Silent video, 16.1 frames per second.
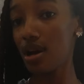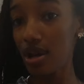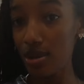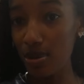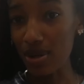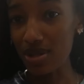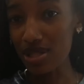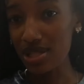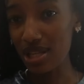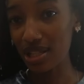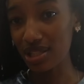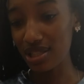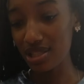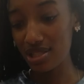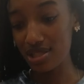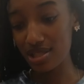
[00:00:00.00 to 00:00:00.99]
supposed to take
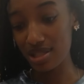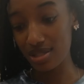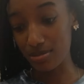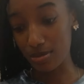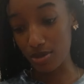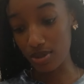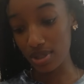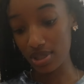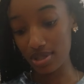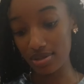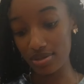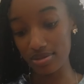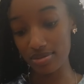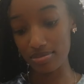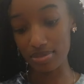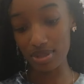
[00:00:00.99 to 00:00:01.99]
these in the morning,
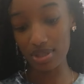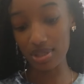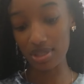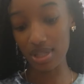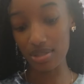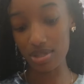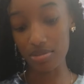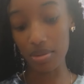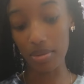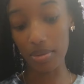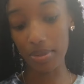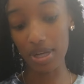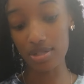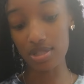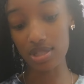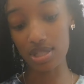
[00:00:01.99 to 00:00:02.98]
but those are my mama's
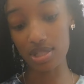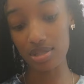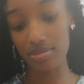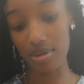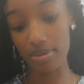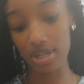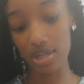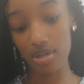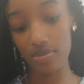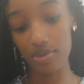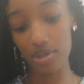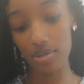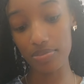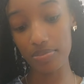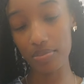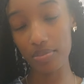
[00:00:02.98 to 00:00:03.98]
house because I left my bag over
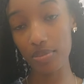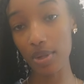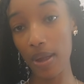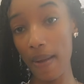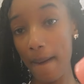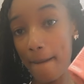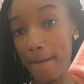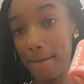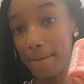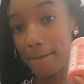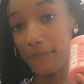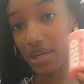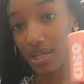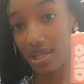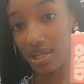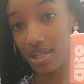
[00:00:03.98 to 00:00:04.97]
there.
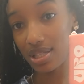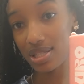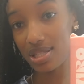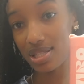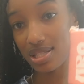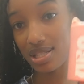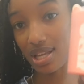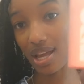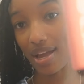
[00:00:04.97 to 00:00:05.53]
But